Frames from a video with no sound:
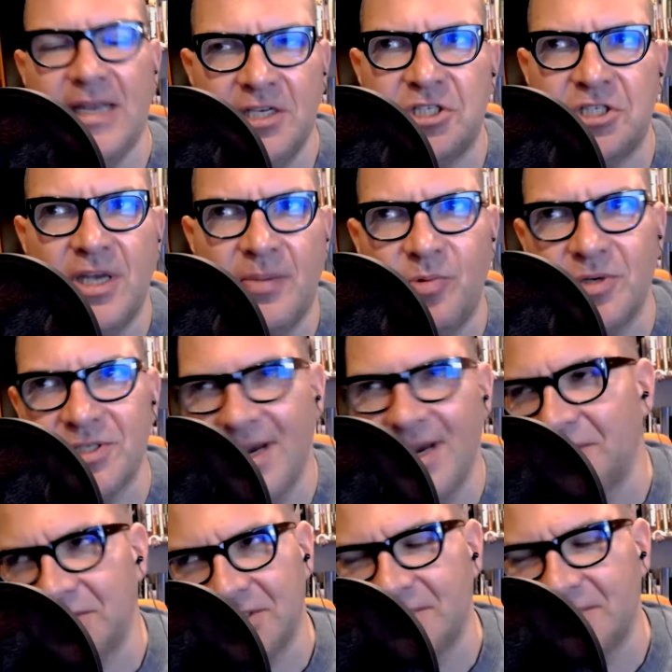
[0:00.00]
each dip was
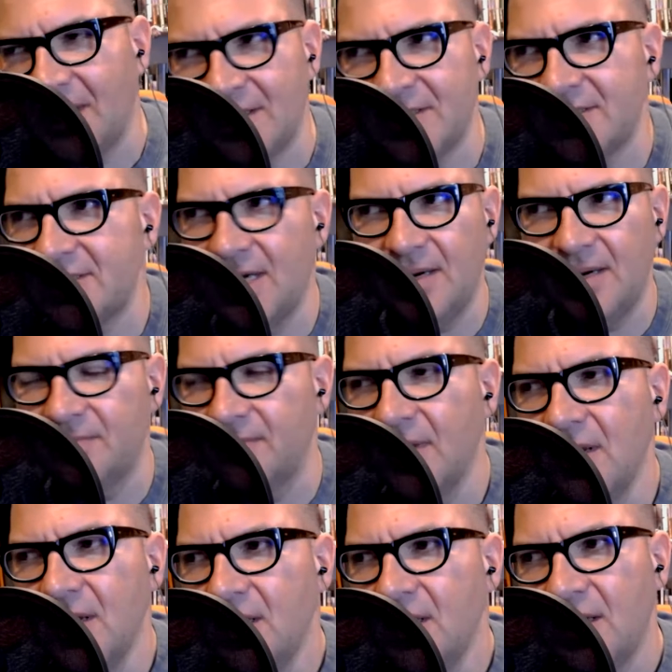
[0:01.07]
heralded by the same
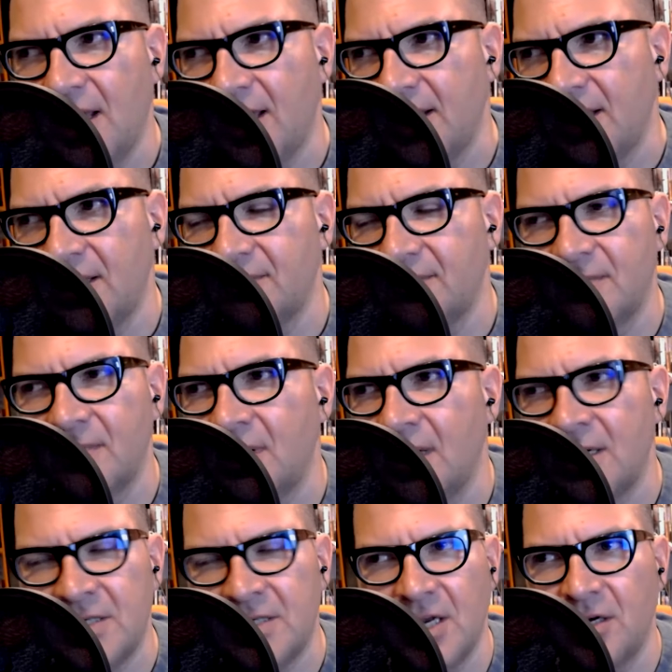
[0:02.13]
like
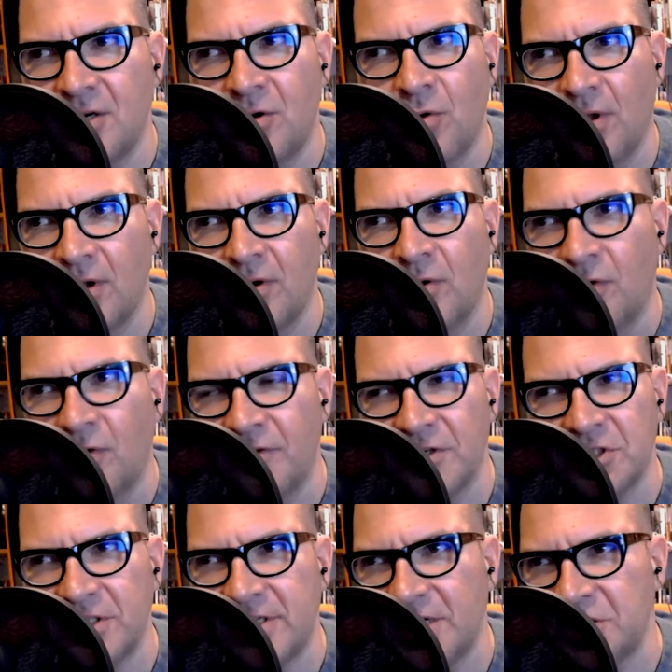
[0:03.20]
atten-
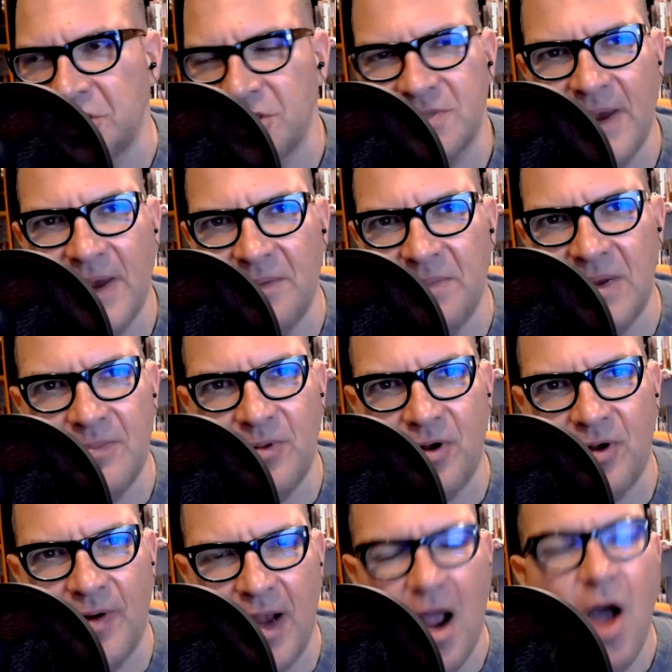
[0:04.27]
goldfish attention span people
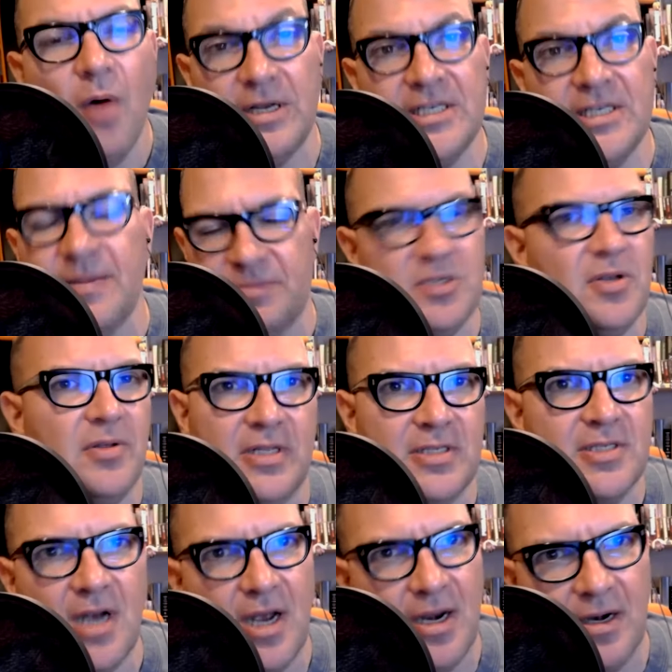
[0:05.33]
going, "Oh, it dipped, so
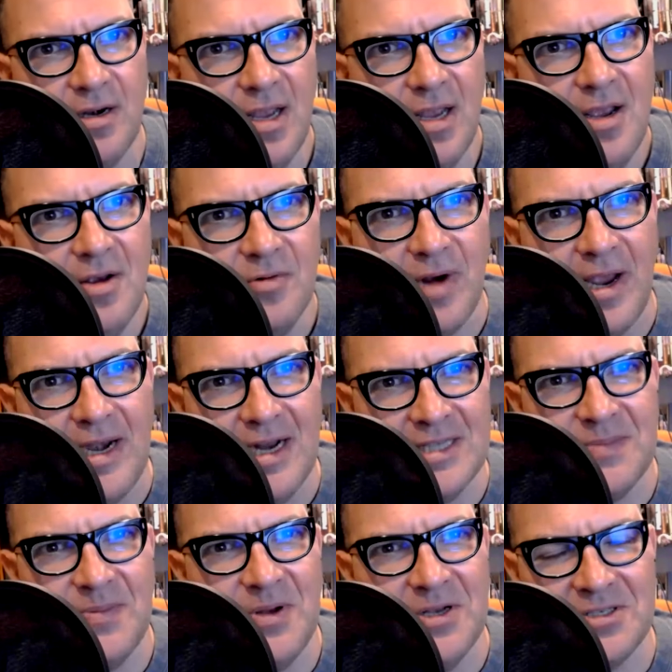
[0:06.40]
that's done," right? As
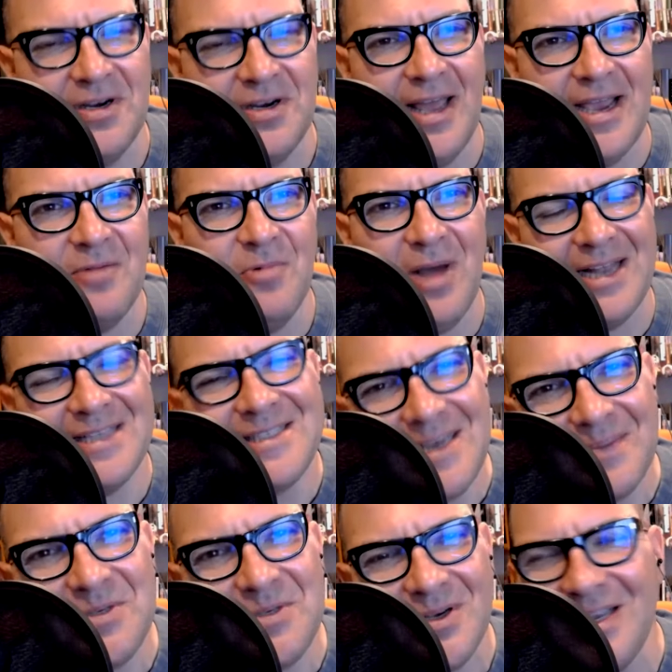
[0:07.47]
right. opposed to like, "Well, it's
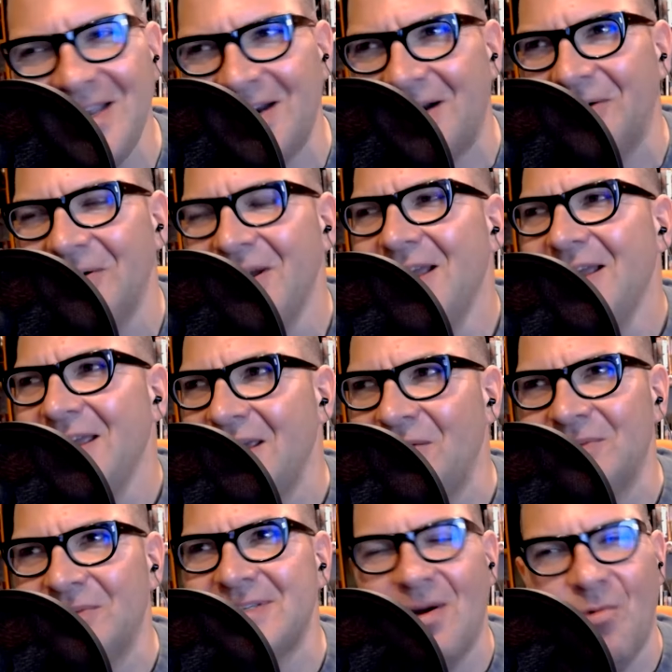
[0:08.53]
dipped to you know, it
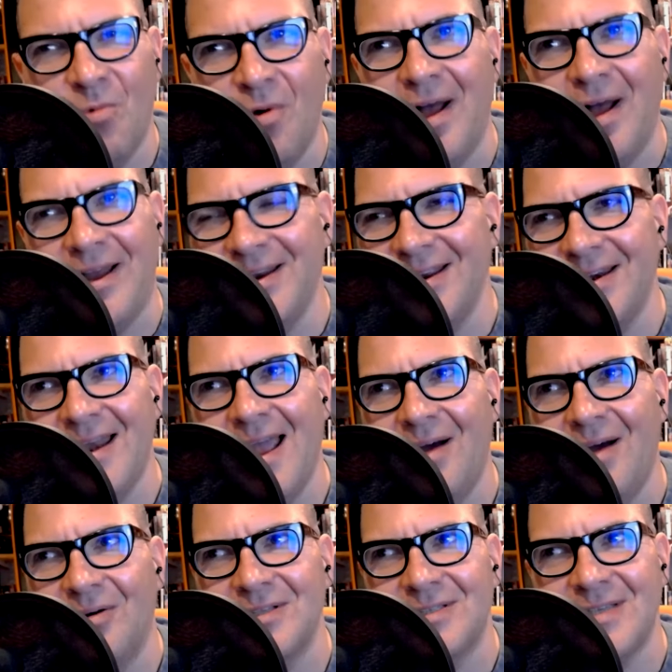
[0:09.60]
was at one, and
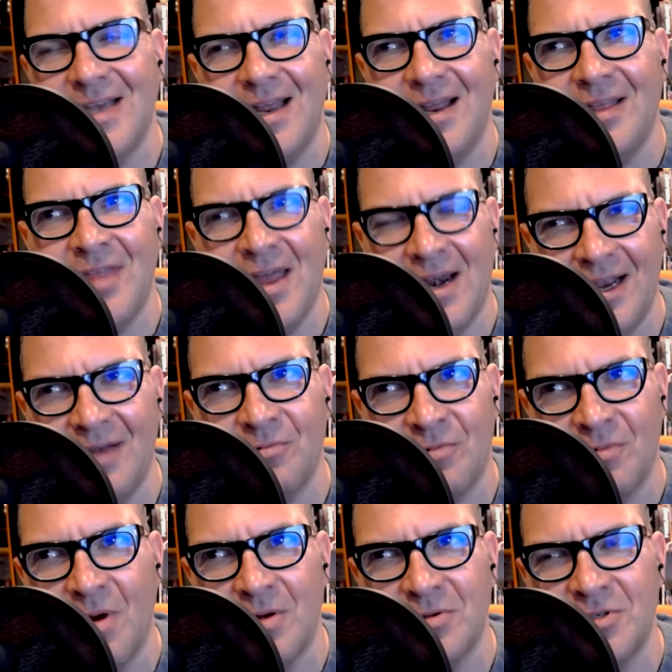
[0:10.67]
now it's at, and then it
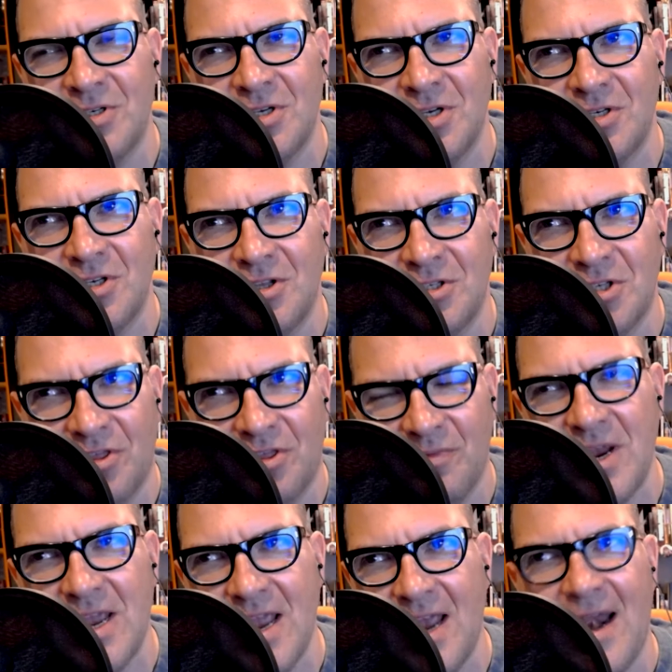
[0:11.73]
grows to
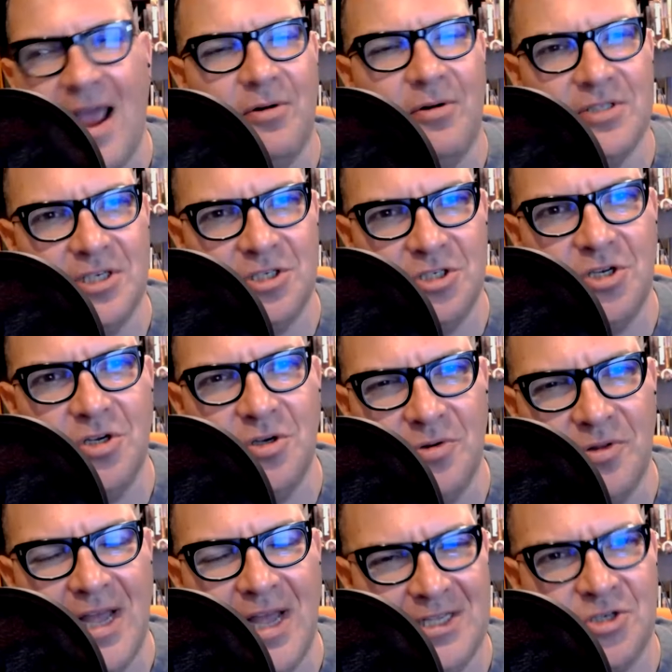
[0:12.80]
three, and now it's at
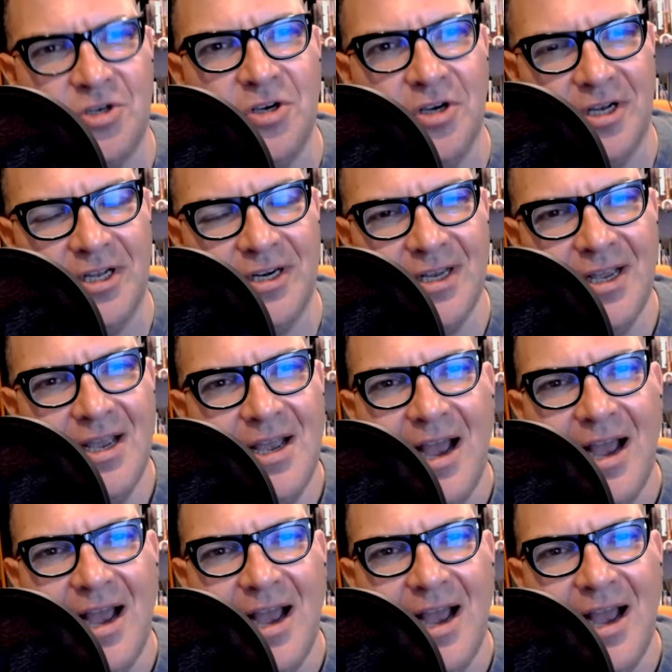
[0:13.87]
two. That's good."